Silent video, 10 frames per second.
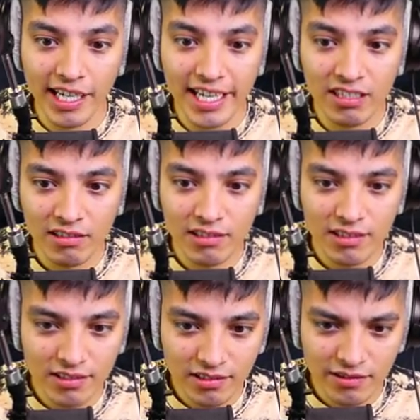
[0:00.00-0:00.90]
Okay.
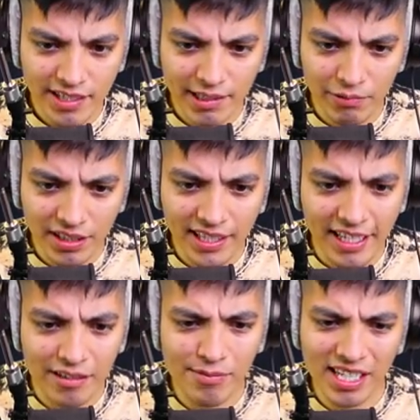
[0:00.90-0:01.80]
All right, where the
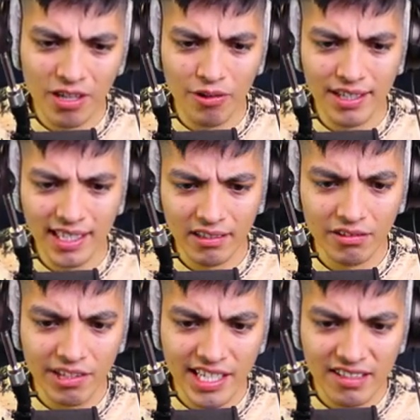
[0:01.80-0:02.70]
heck am I going now?
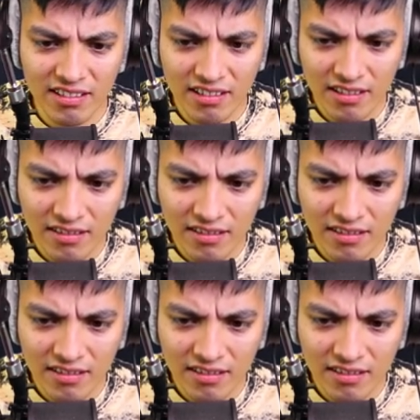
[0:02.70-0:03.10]
Great.